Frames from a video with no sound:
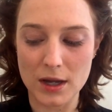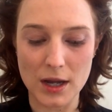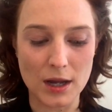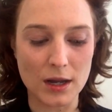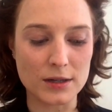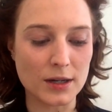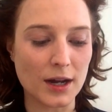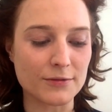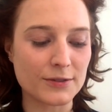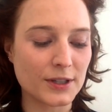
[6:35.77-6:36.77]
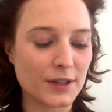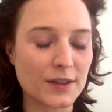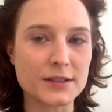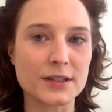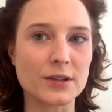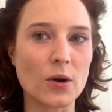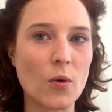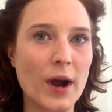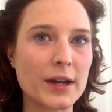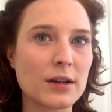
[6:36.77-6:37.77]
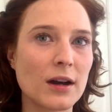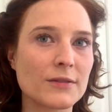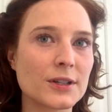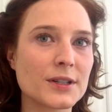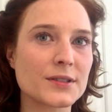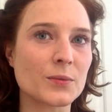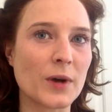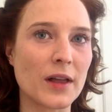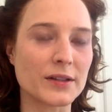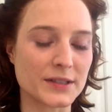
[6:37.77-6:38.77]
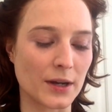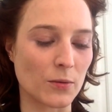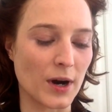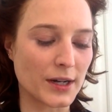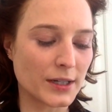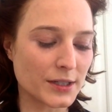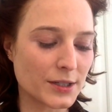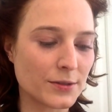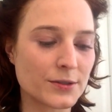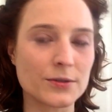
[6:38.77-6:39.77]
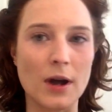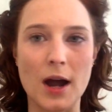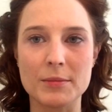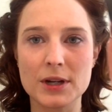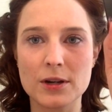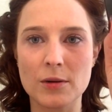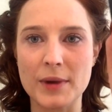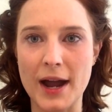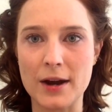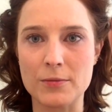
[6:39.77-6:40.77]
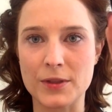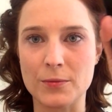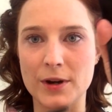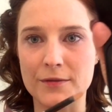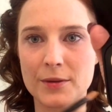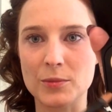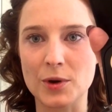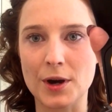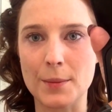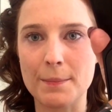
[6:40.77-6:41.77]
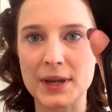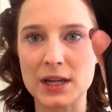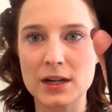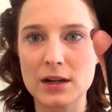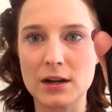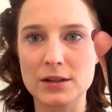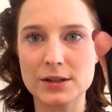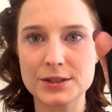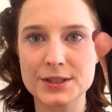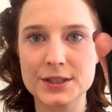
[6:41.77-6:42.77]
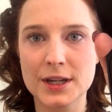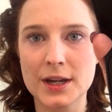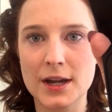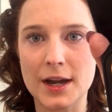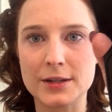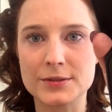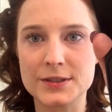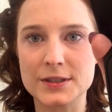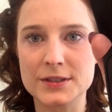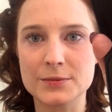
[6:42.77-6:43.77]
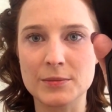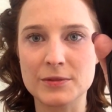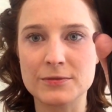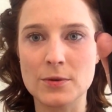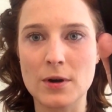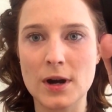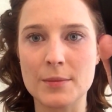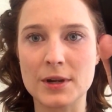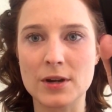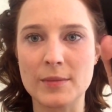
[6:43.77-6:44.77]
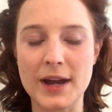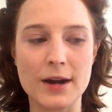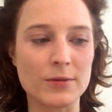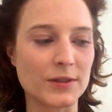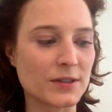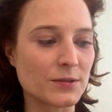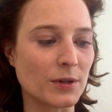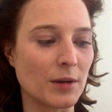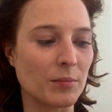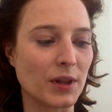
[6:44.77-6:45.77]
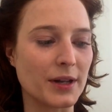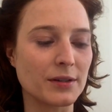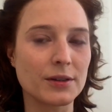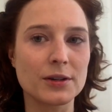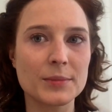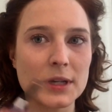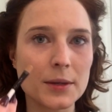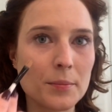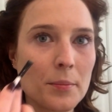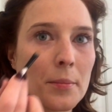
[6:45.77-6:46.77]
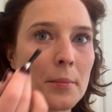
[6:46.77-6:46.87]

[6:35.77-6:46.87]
And I feel like that didn't quite cover as well as I wanted it to, so I'm going to go back with one of the more pink colors. I used this one before. I'm going to go back with this one and blend a little bit.